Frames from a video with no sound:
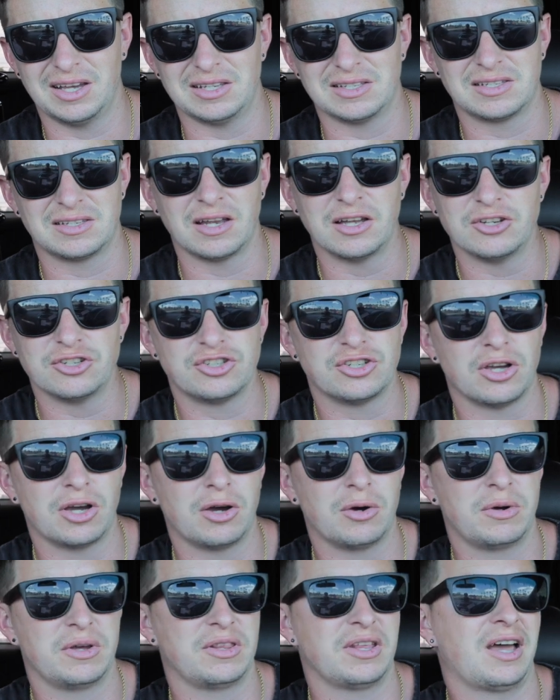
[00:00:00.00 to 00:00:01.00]
a stunt
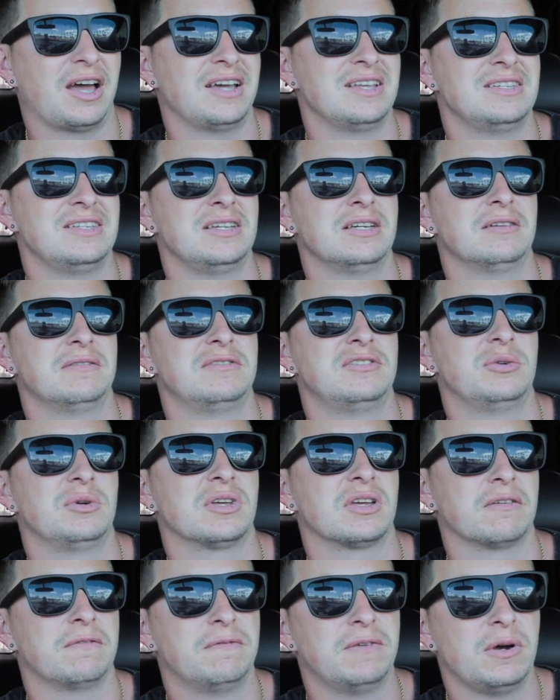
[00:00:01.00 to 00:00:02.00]
show and the idea of
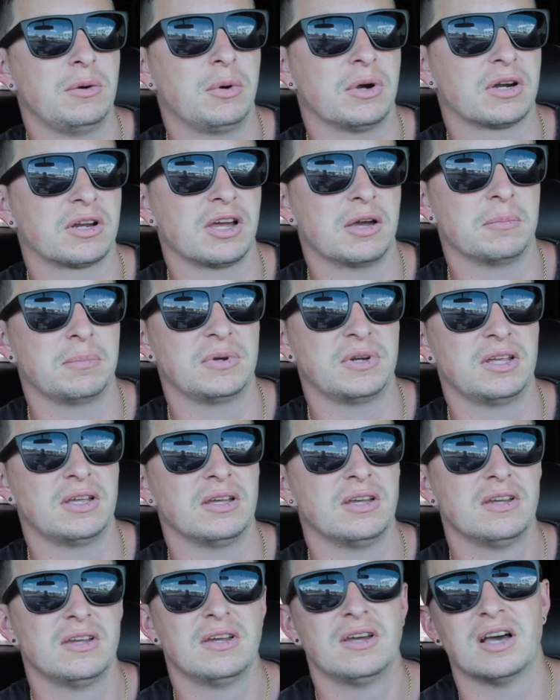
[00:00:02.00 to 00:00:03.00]
doing a footwear company.